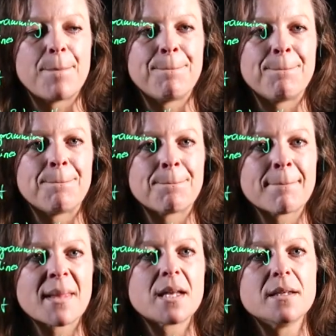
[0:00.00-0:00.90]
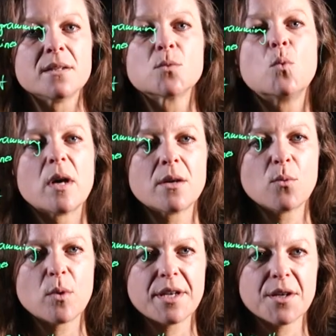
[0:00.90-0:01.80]
um, is
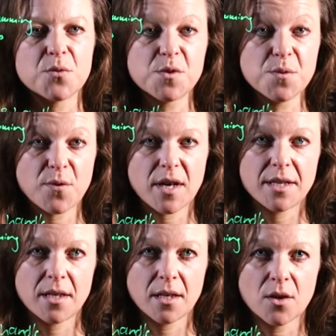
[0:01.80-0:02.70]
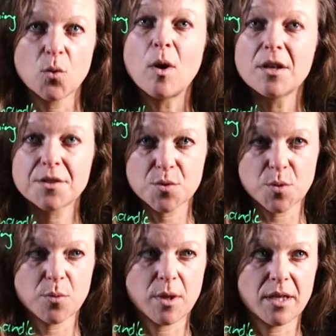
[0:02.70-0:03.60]
one way of defining quality
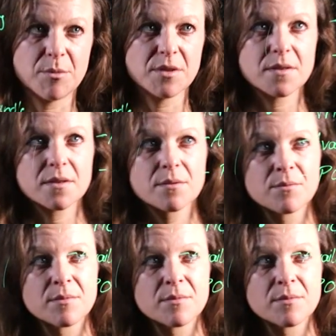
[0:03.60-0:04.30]
requirements.